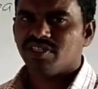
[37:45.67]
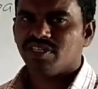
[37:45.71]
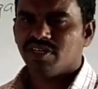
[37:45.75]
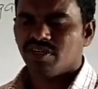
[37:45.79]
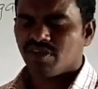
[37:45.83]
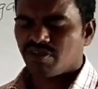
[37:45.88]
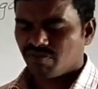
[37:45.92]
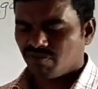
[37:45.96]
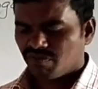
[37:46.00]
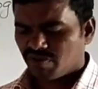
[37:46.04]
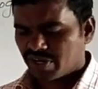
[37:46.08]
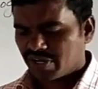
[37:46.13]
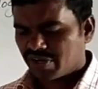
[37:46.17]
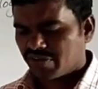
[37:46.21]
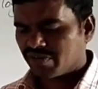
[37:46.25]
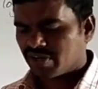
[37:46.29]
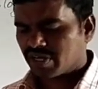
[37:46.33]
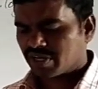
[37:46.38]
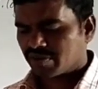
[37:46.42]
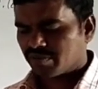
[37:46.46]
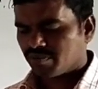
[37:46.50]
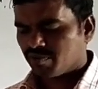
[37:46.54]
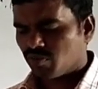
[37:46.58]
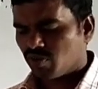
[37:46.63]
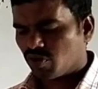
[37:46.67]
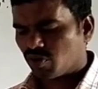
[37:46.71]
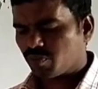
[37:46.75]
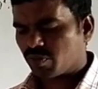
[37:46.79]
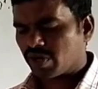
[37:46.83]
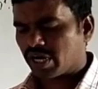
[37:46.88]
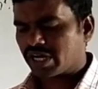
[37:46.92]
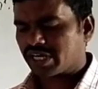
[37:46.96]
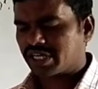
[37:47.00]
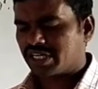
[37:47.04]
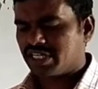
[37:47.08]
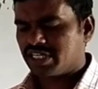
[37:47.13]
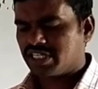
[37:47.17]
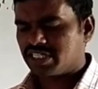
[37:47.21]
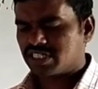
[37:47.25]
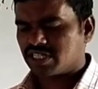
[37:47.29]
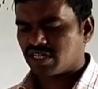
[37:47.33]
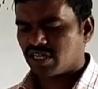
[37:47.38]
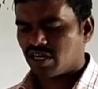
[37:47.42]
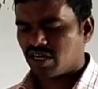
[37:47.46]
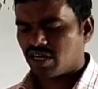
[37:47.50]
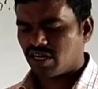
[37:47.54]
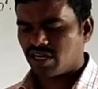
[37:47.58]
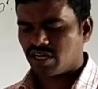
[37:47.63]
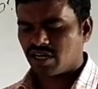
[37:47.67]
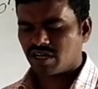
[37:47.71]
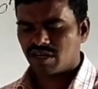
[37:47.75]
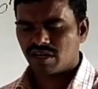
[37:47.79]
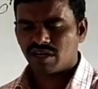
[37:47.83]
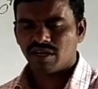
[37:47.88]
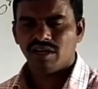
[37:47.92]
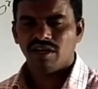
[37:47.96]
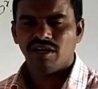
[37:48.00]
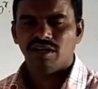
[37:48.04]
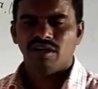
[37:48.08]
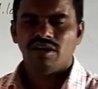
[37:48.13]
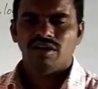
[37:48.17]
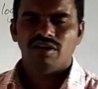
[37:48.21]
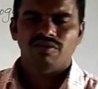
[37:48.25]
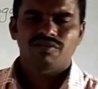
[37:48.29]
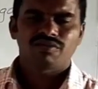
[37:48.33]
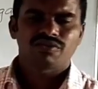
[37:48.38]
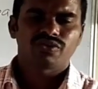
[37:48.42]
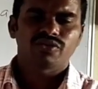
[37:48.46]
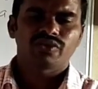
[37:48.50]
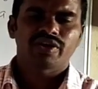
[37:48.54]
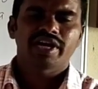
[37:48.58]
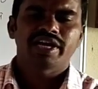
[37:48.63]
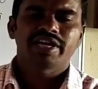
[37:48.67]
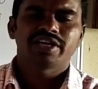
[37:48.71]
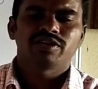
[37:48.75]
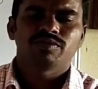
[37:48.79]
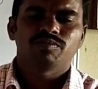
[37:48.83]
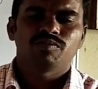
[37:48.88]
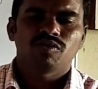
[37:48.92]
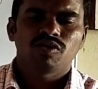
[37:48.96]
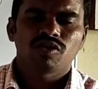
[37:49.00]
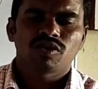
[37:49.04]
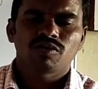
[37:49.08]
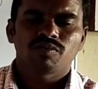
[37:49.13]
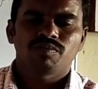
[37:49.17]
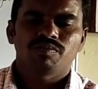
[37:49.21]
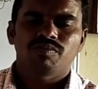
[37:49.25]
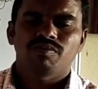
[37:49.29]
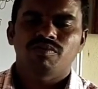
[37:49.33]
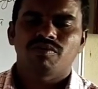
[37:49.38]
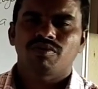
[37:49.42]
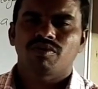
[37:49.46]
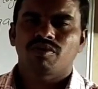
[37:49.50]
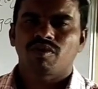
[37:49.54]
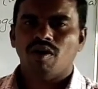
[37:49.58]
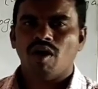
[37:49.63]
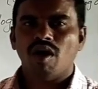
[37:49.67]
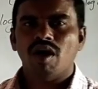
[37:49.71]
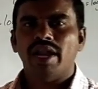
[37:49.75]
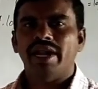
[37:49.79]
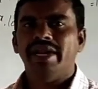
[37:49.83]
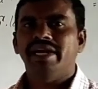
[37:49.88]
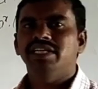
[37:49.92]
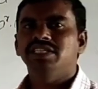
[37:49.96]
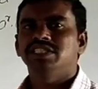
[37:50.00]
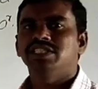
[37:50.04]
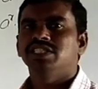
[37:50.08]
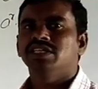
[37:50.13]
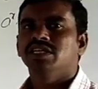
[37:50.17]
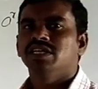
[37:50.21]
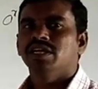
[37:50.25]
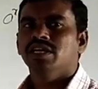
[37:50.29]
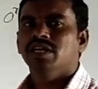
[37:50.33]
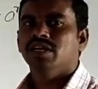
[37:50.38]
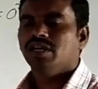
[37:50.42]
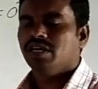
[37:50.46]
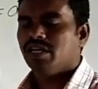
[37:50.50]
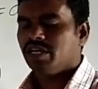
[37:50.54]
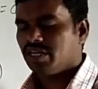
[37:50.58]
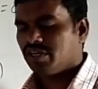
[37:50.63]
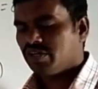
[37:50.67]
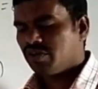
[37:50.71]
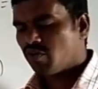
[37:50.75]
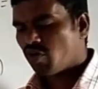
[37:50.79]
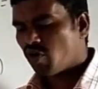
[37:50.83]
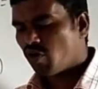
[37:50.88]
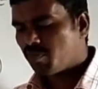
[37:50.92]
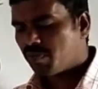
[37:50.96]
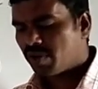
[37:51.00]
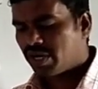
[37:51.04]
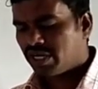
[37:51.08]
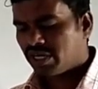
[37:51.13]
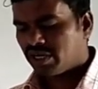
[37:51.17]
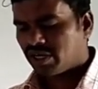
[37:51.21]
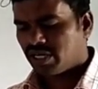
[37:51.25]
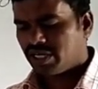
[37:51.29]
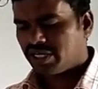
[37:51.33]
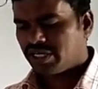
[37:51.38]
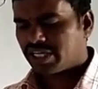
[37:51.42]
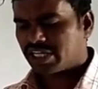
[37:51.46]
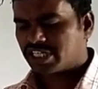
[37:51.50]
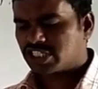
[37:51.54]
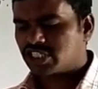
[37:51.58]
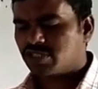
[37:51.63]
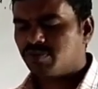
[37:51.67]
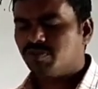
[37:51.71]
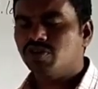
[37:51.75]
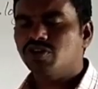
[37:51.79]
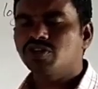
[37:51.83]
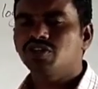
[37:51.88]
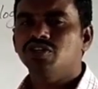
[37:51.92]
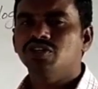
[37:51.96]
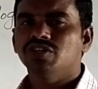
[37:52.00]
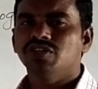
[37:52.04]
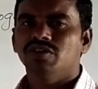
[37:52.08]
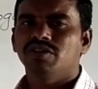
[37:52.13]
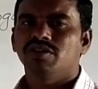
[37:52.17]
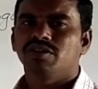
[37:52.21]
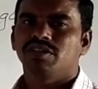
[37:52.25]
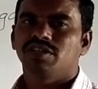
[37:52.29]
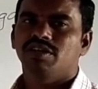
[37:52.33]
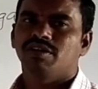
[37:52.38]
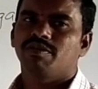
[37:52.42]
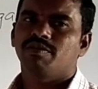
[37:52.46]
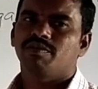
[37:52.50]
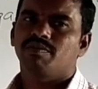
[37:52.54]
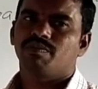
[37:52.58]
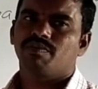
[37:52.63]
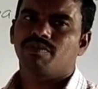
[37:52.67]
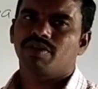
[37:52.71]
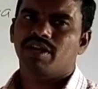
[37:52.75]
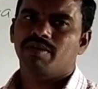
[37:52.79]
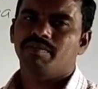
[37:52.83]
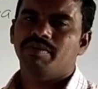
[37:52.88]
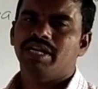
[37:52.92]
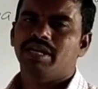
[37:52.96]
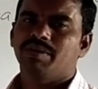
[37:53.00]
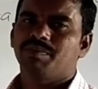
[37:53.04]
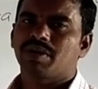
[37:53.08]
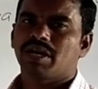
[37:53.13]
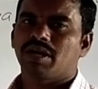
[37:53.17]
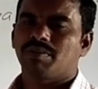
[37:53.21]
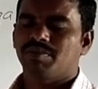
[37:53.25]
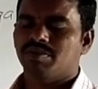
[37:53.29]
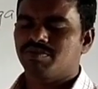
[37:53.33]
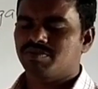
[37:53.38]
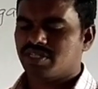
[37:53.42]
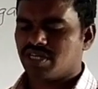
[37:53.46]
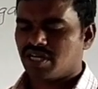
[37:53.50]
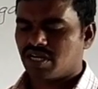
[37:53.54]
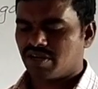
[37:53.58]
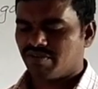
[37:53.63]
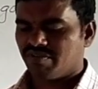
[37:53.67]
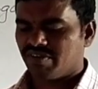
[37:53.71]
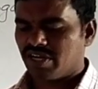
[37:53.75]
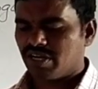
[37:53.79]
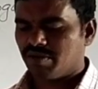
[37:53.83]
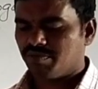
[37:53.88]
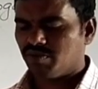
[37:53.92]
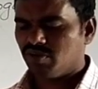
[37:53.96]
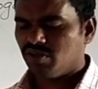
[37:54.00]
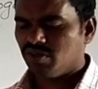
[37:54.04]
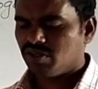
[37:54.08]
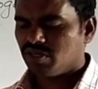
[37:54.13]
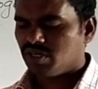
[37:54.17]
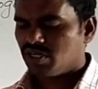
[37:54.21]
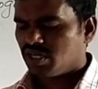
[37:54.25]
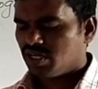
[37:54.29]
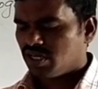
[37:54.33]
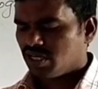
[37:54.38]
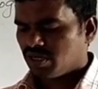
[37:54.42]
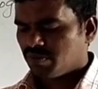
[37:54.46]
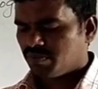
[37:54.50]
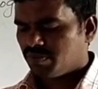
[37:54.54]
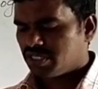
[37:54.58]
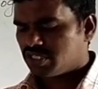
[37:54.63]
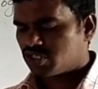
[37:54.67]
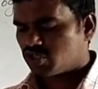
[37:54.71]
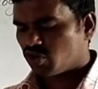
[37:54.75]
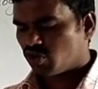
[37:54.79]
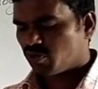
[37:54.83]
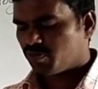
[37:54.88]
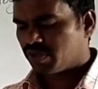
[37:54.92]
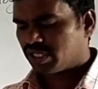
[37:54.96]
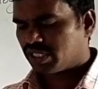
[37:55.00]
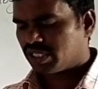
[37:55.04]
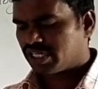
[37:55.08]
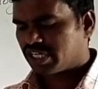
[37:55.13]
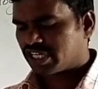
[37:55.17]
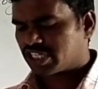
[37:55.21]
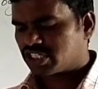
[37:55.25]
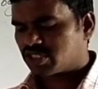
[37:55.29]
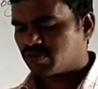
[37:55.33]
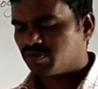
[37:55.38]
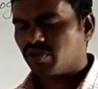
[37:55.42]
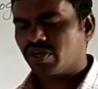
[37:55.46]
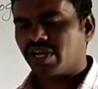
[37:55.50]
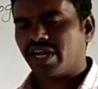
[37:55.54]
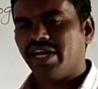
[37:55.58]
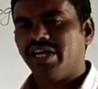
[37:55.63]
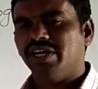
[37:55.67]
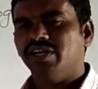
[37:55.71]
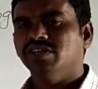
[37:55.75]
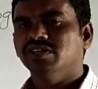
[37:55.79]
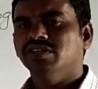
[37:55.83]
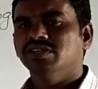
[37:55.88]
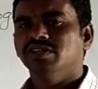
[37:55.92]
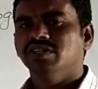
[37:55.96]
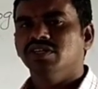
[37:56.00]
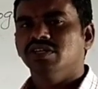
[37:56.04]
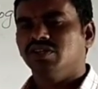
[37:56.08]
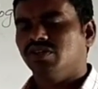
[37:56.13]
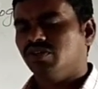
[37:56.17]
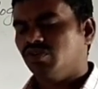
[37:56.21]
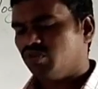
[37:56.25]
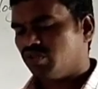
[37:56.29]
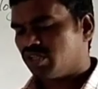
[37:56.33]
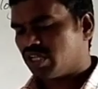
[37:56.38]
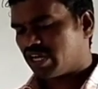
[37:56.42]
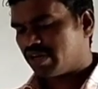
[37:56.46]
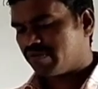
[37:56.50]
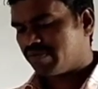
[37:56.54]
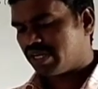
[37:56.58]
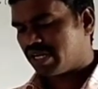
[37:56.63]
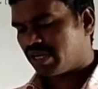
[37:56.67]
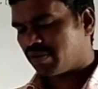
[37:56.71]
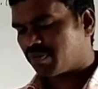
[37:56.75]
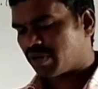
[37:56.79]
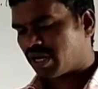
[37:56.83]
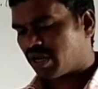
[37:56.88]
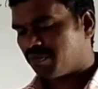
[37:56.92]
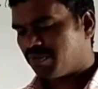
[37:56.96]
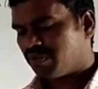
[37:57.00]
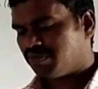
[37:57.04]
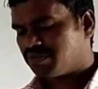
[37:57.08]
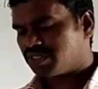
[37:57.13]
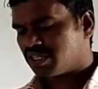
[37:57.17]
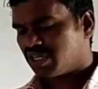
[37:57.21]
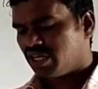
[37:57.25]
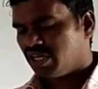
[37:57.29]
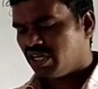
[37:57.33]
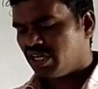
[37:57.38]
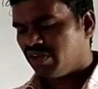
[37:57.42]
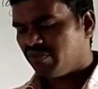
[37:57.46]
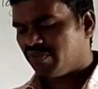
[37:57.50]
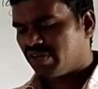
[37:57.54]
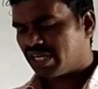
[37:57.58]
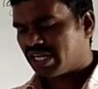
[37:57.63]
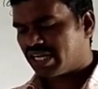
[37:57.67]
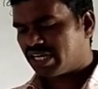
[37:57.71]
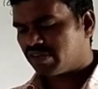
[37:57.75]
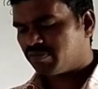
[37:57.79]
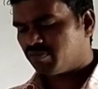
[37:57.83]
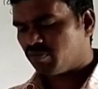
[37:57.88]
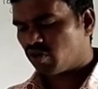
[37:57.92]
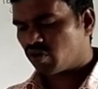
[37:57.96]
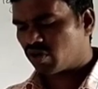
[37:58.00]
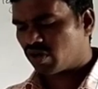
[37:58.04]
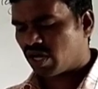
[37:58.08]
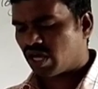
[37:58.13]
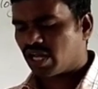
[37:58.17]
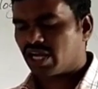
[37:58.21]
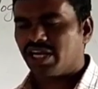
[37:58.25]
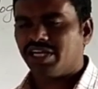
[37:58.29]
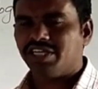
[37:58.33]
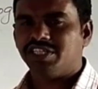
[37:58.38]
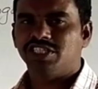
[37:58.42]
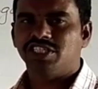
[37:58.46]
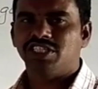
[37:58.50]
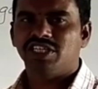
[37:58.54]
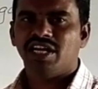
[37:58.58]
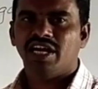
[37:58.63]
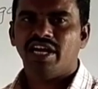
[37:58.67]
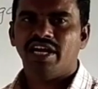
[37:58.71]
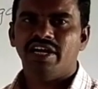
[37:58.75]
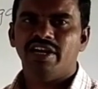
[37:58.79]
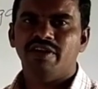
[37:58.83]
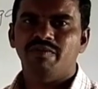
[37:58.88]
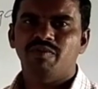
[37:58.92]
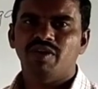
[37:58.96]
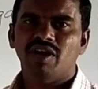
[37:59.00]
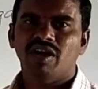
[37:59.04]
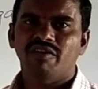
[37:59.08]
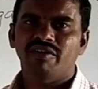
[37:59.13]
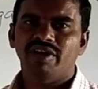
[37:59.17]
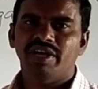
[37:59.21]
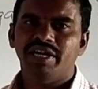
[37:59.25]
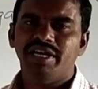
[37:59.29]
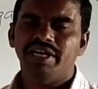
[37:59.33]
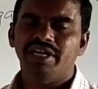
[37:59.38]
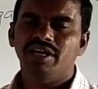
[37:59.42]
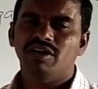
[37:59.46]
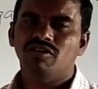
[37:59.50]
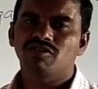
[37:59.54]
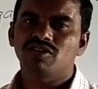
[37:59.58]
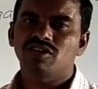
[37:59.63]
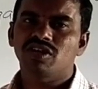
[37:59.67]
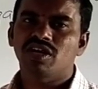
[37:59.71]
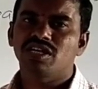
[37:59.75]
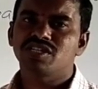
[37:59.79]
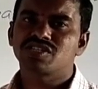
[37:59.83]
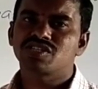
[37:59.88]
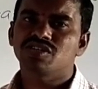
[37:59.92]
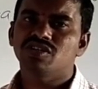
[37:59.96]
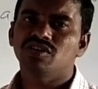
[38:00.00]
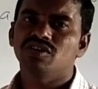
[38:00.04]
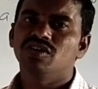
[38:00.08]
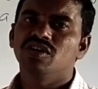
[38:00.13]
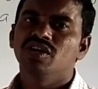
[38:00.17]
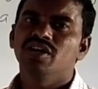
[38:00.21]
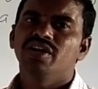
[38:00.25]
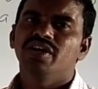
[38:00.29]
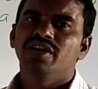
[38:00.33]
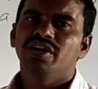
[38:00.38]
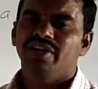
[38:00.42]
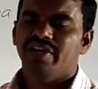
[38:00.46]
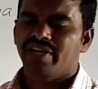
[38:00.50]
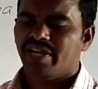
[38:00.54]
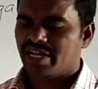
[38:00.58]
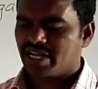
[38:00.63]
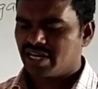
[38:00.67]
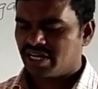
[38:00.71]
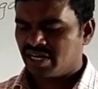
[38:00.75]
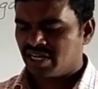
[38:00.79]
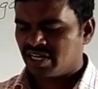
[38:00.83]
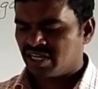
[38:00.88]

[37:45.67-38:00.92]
for your more practice or to get more knowledge, in textbook the remaining problems are available. Please open the textbook and do the remaining problems. You will get more knowledge. And if you have any doubt also, you can